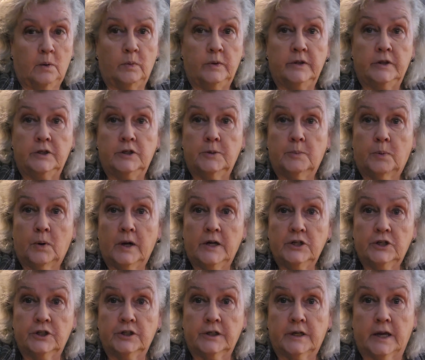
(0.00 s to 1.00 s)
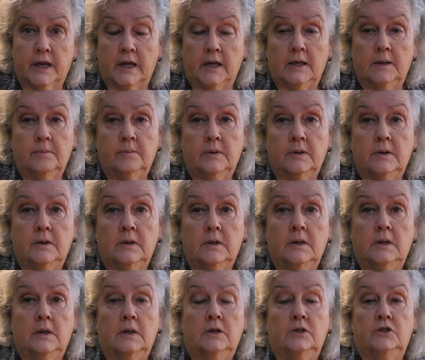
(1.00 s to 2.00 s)
When the Depression came,
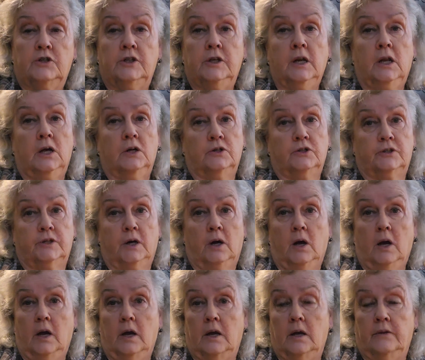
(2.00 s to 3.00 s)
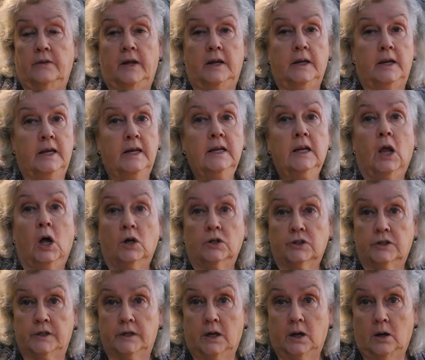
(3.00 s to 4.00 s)
she lost. He
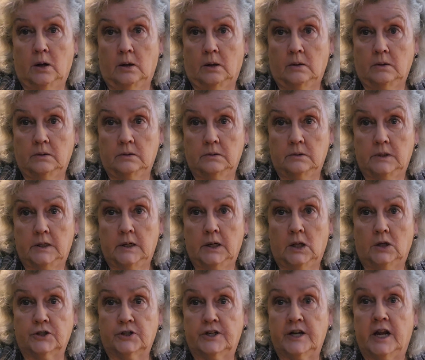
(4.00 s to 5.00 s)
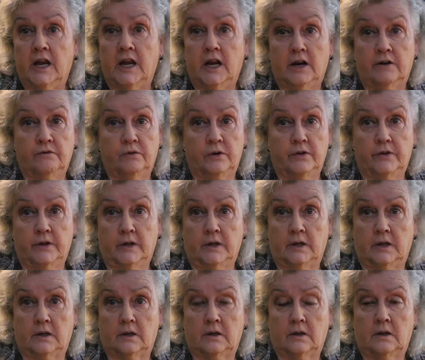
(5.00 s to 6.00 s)
lost it all. He lost
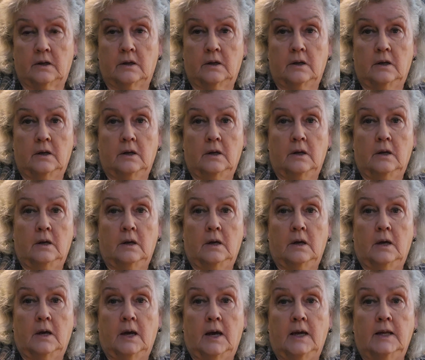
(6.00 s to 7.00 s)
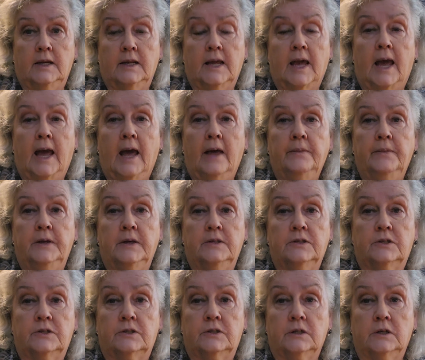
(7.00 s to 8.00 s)
everything. And he had
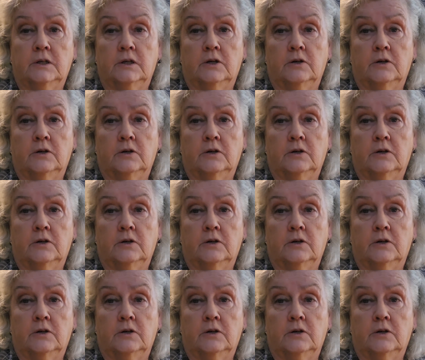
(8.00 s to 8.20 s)
this.